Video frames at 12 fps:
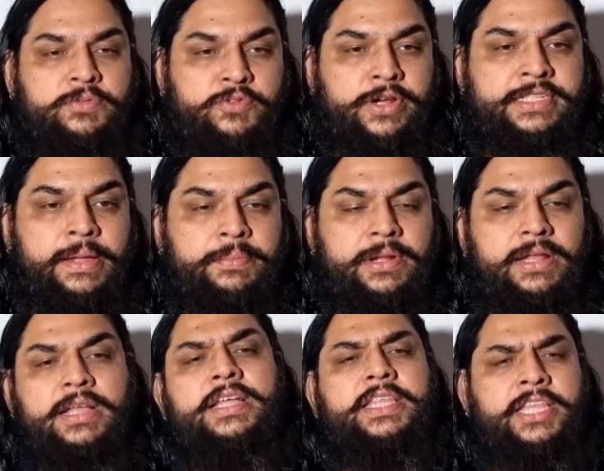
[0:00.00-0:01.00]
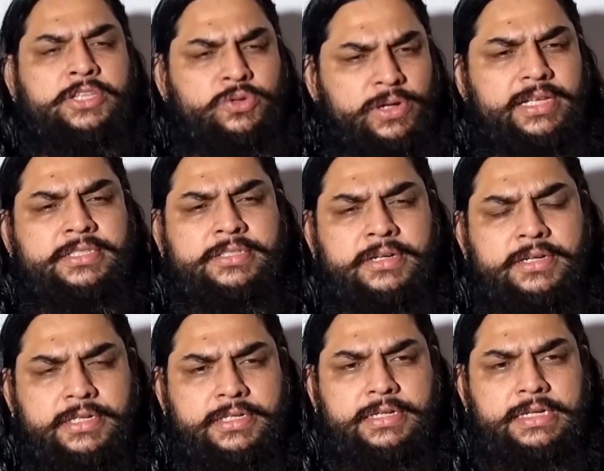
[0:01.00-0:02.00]
For example, there is only a
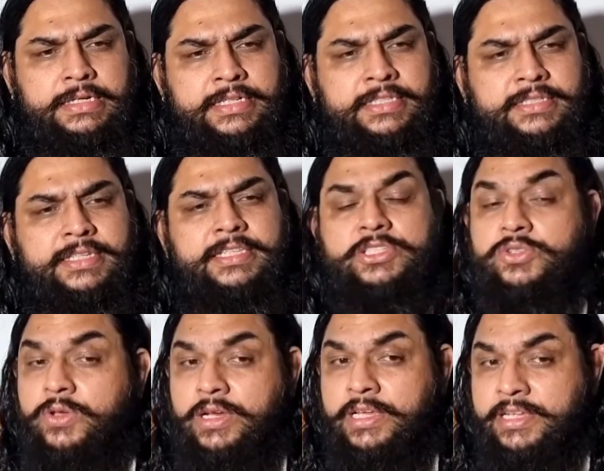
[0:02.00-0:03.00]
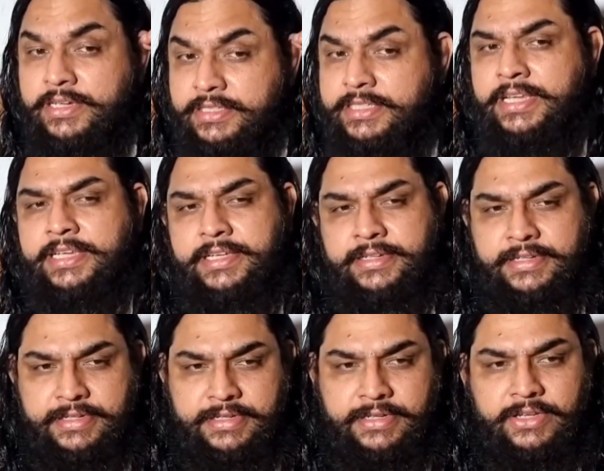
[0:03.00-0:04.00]
certain distance your ears can hear.
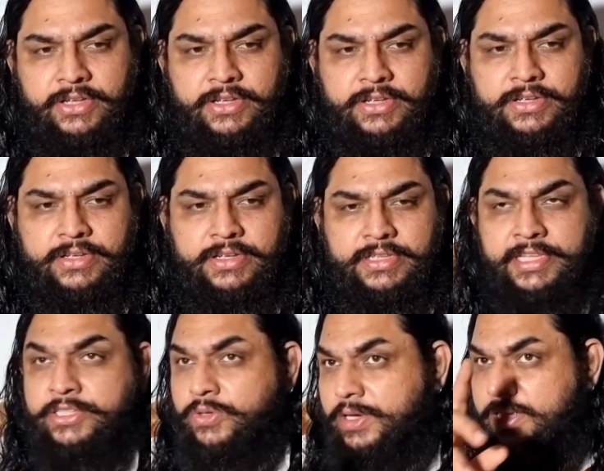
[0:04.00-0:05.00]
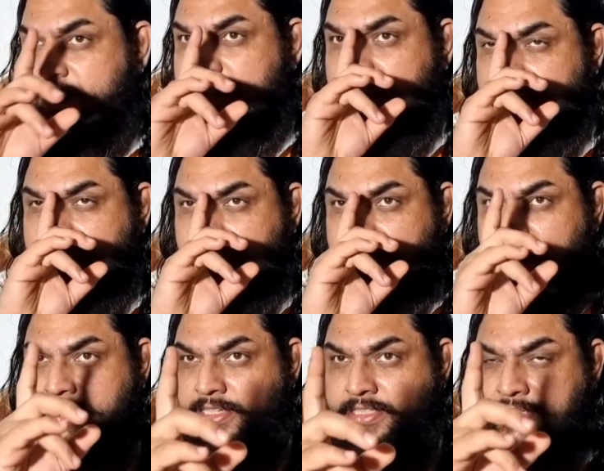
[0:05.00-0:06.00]
There is only a
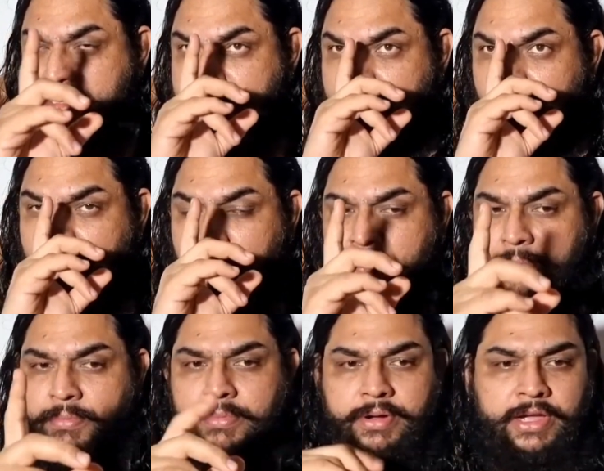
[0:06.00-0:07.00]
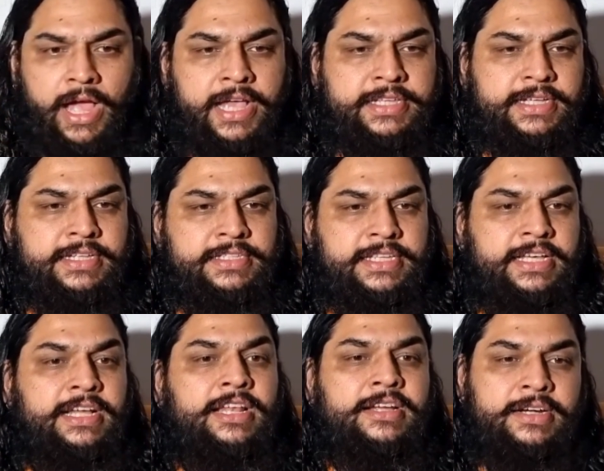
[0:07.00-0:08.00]
certain distance your eyes can
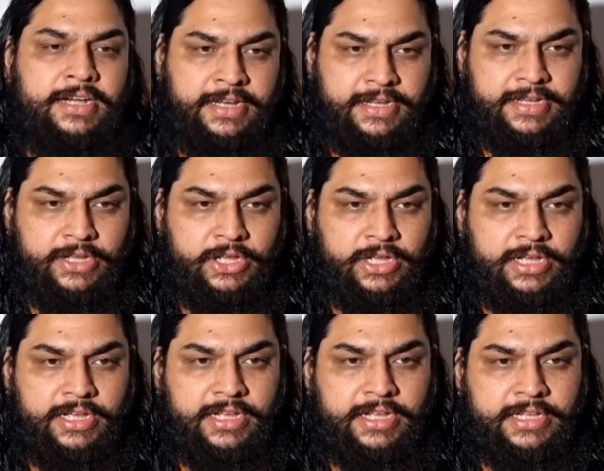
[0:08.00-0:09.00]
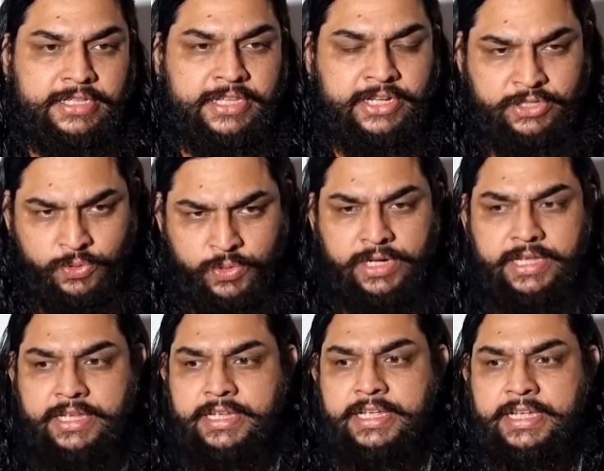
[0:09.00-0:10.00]
see clearly. There is
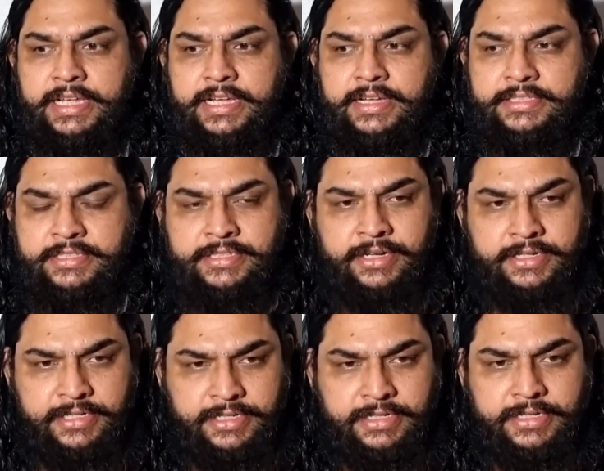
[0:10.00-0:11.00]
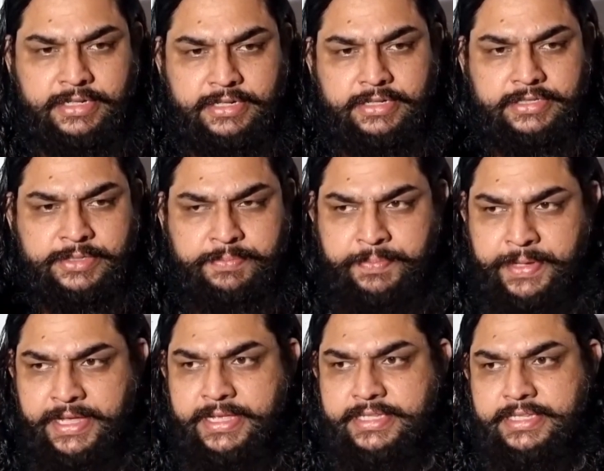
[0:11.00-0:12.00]
only certain
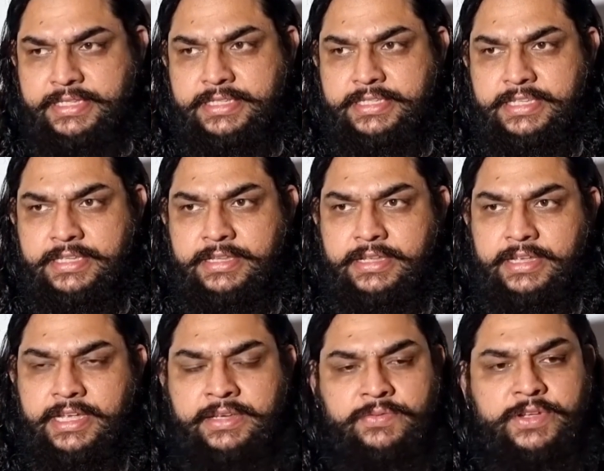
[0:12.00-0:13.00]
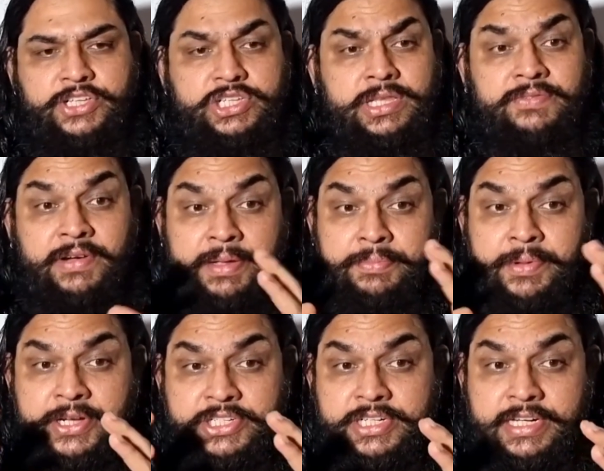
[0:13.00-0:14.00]
space in which the
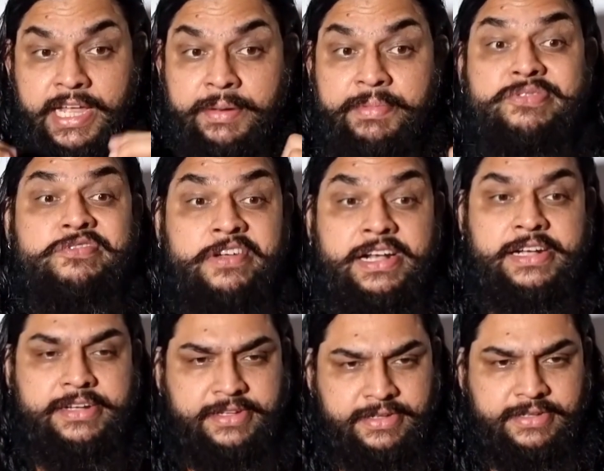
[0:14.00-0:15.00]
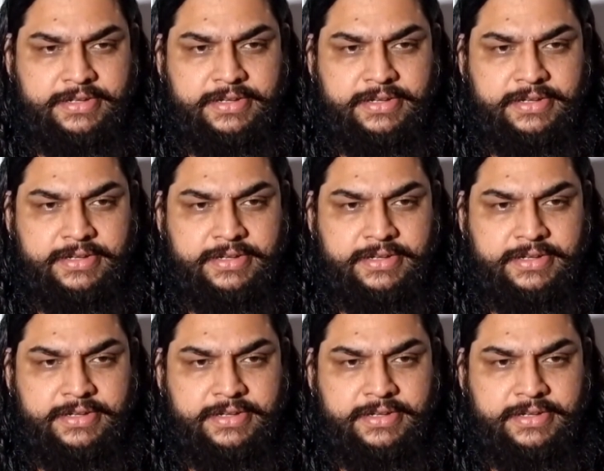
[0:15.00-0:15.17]
vibration can be felt.